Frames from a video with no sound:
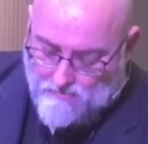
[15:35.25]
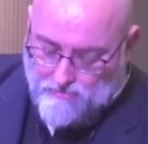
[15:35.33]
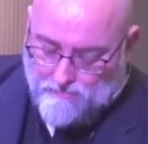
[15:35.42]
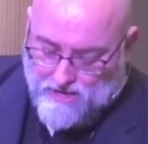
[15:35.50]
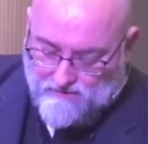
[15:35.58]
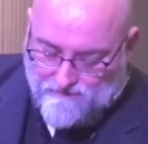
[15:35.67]

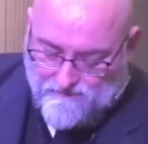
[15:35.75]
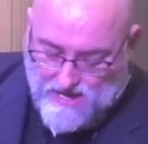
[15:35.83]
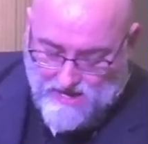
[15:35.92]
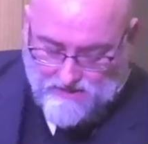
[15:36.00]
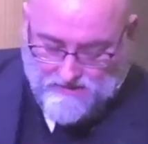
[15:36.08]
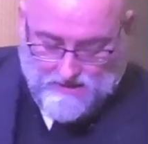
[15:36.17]
but by
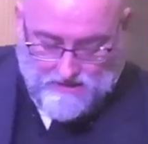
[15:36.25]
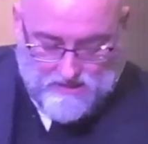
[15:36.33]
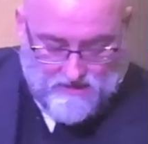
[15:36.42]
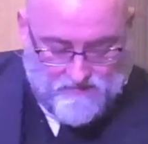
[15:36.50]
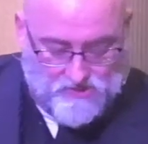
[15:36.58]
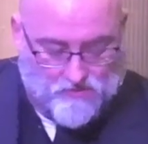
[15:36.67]
faith that
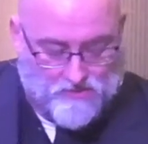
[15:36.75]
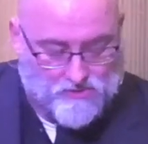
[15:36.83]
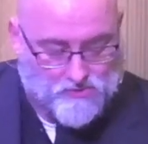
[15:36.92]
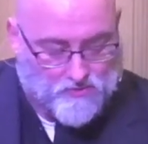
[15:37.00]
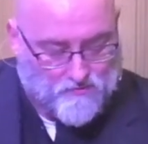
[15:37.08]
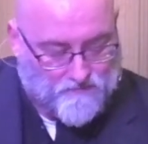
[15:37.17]
gives you the
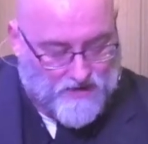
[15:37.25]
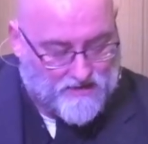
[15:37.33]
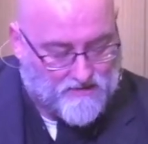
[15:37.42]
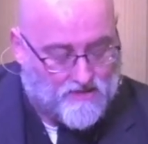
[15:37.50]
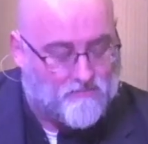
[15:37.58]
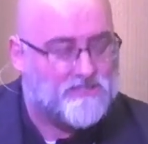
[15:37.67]
true
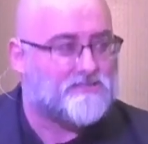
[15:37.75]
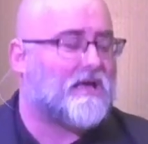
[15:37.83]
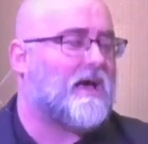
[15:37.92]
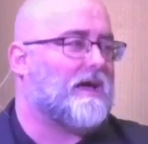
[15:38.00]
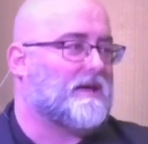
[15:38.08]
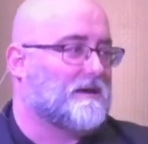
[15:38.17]
faith in the
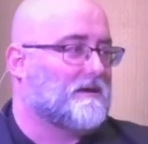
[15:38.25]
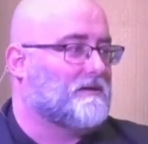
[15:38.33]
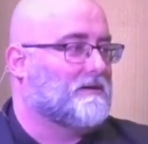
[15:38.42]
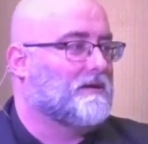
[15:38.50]
Messiah